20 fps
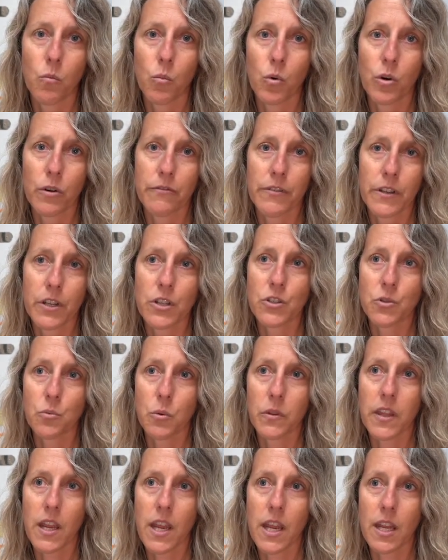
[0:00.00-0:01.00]
we're finished
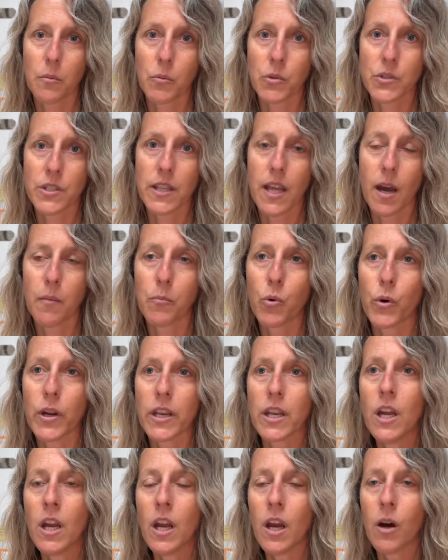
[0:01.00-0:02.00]
with the animals at that
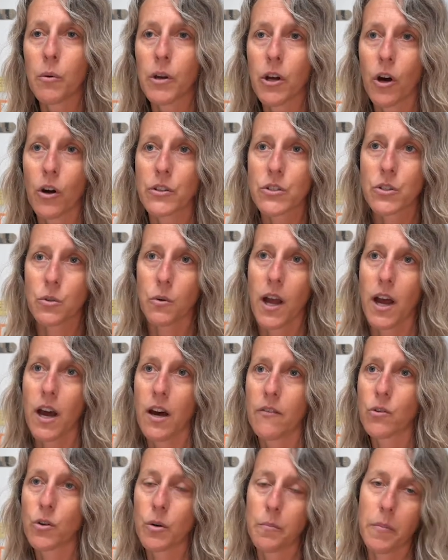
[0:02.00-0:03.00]
point. We also
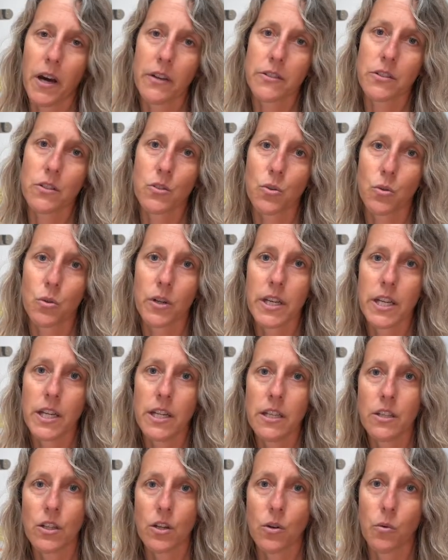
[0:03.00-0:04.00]
have a repository
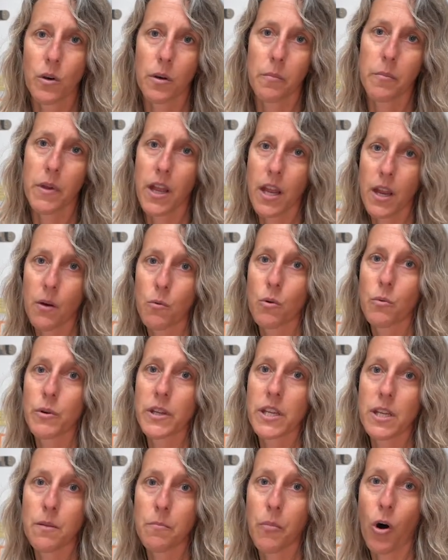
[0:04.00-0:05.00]
in Yaquina Bay where we
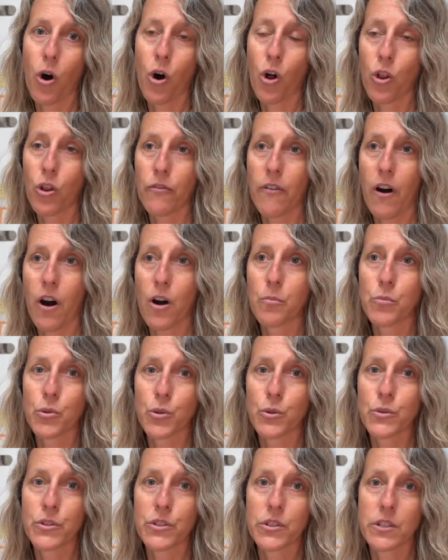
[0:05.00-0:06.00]
keep all of our
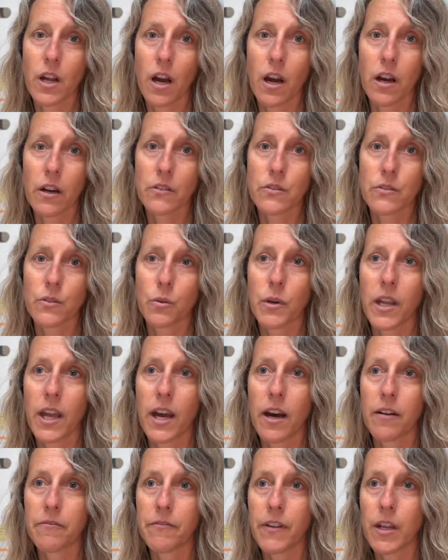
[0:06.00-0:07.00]
brood stock. So we
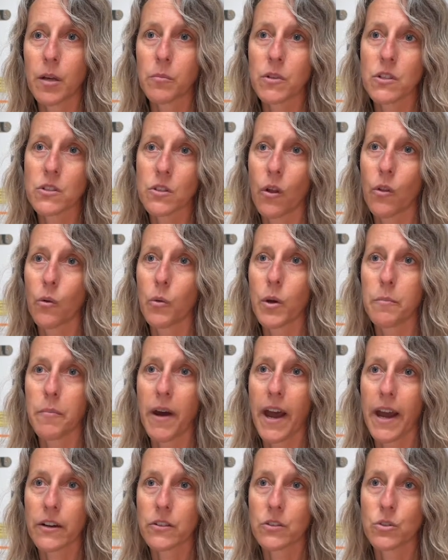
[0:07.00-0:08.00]
have families all the way
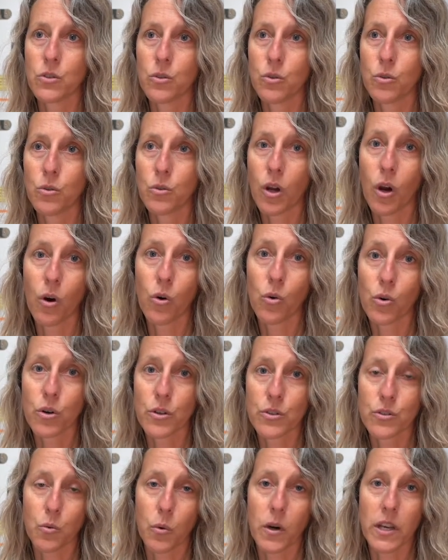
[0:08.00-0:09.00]
back to
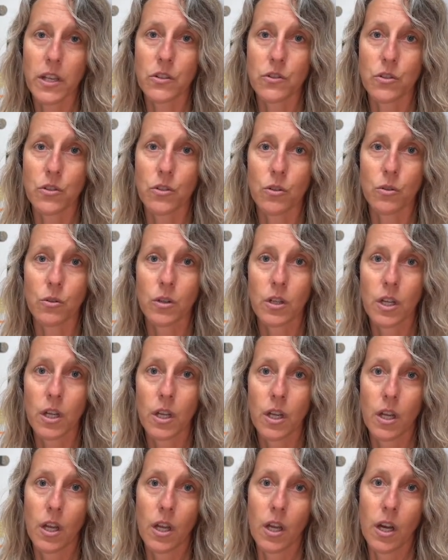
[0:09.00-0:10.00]
cohort 22, uh,
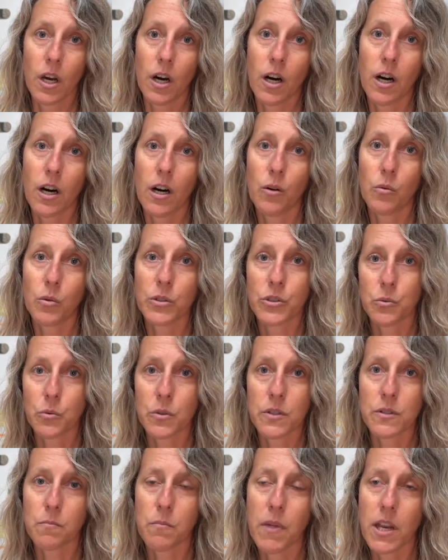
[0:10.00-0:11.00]
which
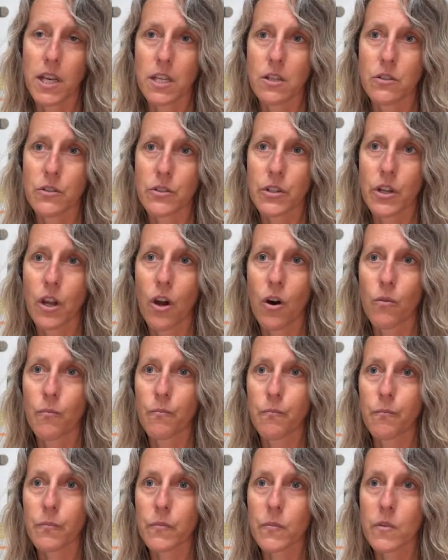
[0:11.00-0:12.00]
was many years ago.
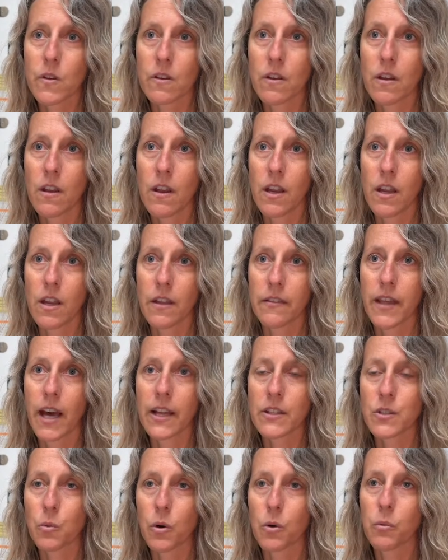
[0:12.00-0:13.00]
And
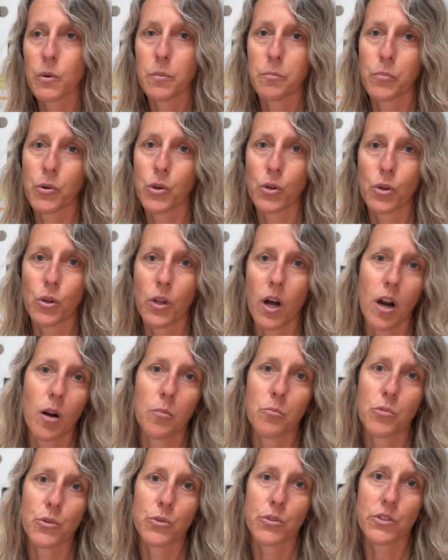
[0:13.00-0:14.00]
that's where we pull our
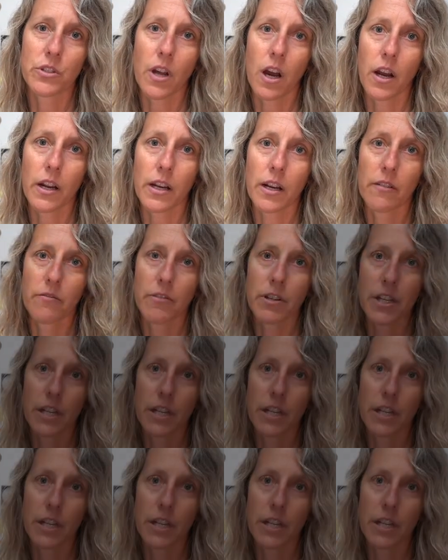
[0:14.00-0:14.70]
brood stock every